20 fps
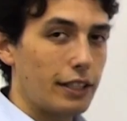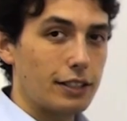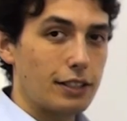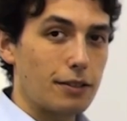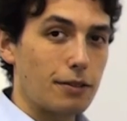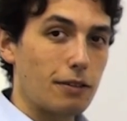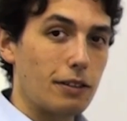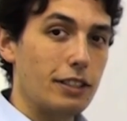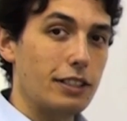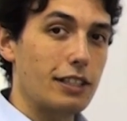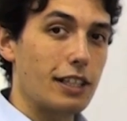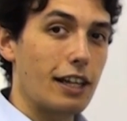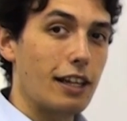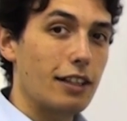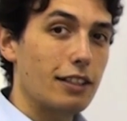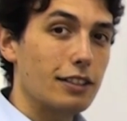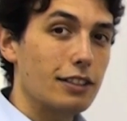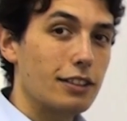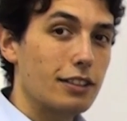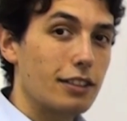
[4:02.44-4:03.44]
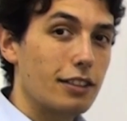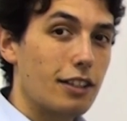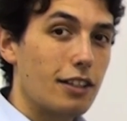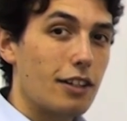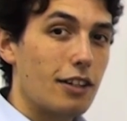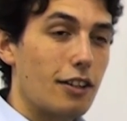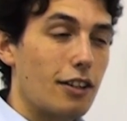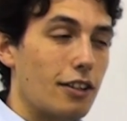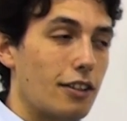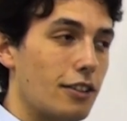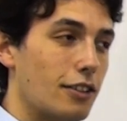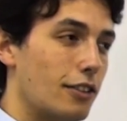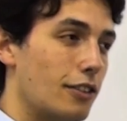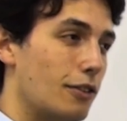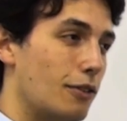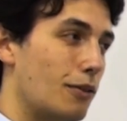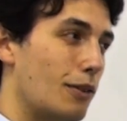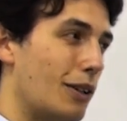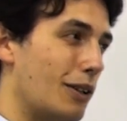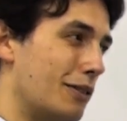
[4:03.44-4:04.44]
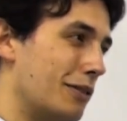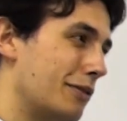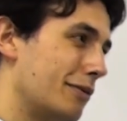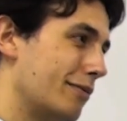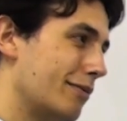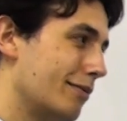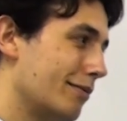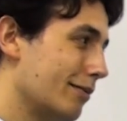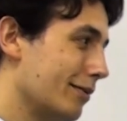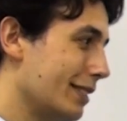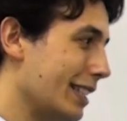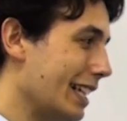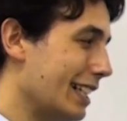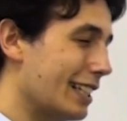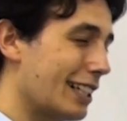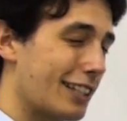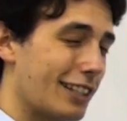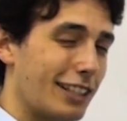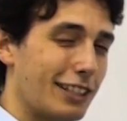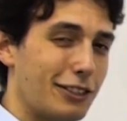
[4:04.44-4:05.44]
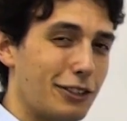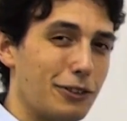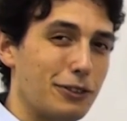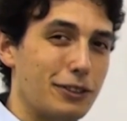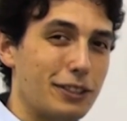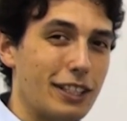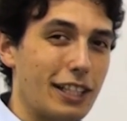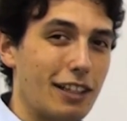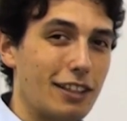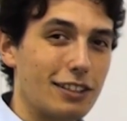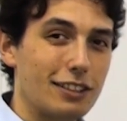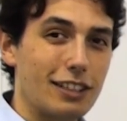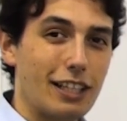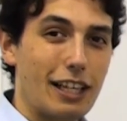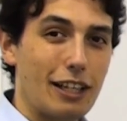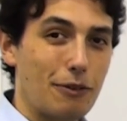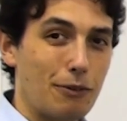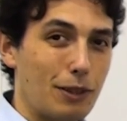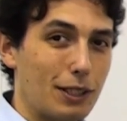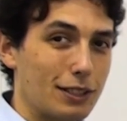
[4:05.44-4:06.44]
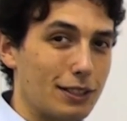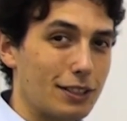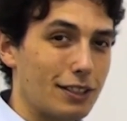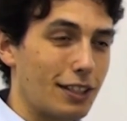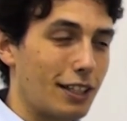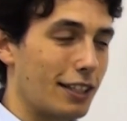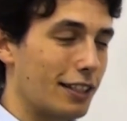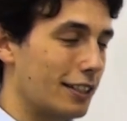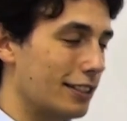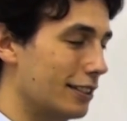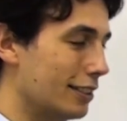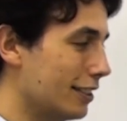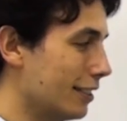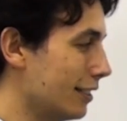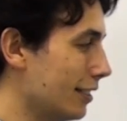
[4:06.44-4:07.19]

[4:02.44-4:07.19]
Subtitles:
has three sounds. Well, technically two sounds and one silence.